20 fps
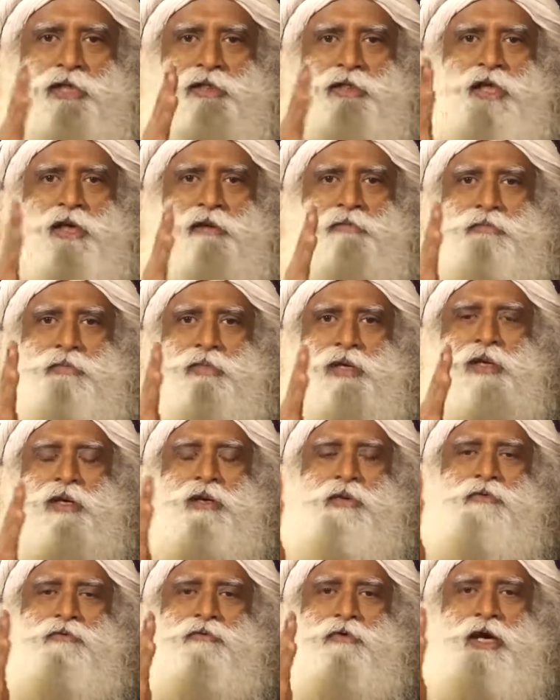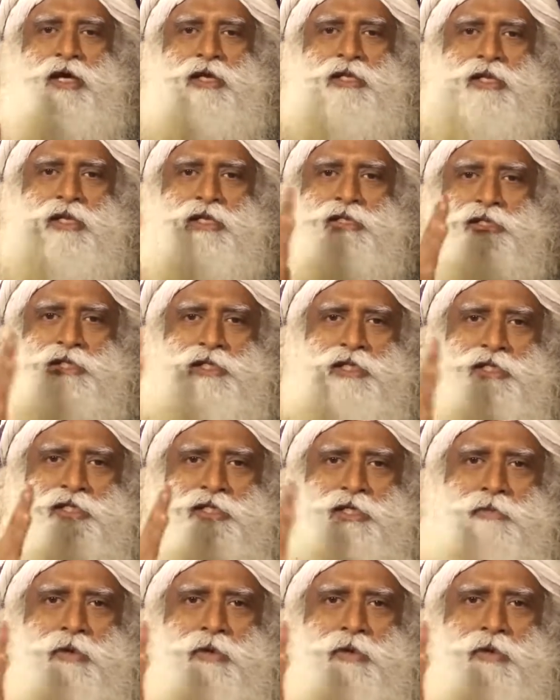in them. Where there is least